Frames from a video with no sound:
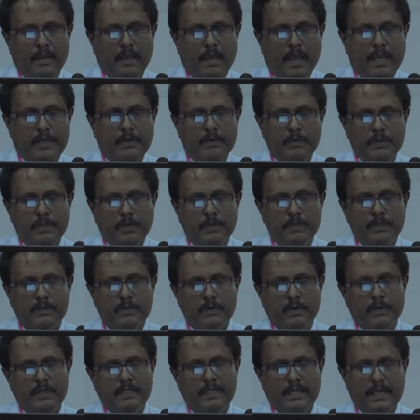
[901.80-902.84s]
Acute or
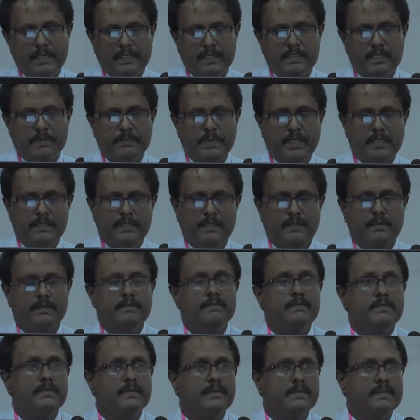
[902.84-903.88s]
chronic exacerbation,
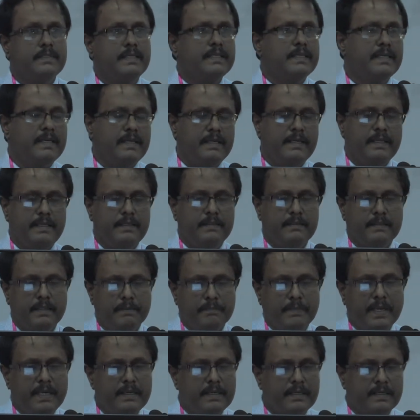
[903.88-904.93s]
CKD, the
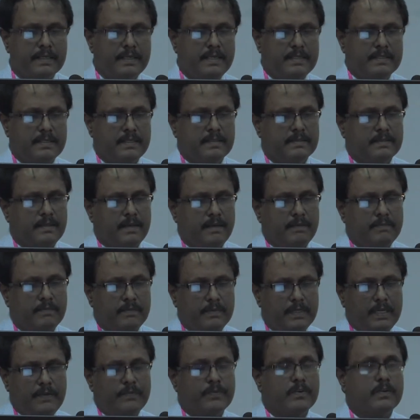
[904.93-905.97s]
main reasons are
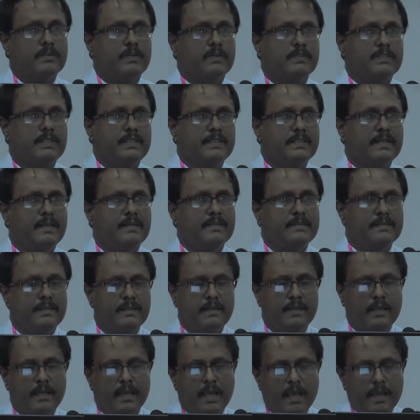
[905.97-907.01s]
nephrotoxic drugs
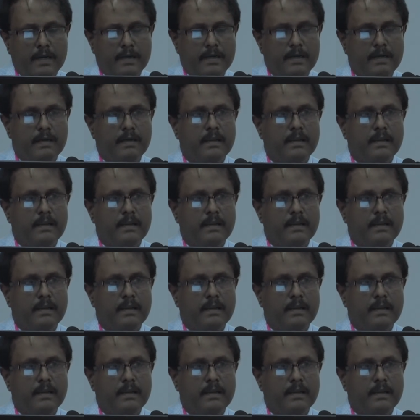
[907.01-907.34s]
and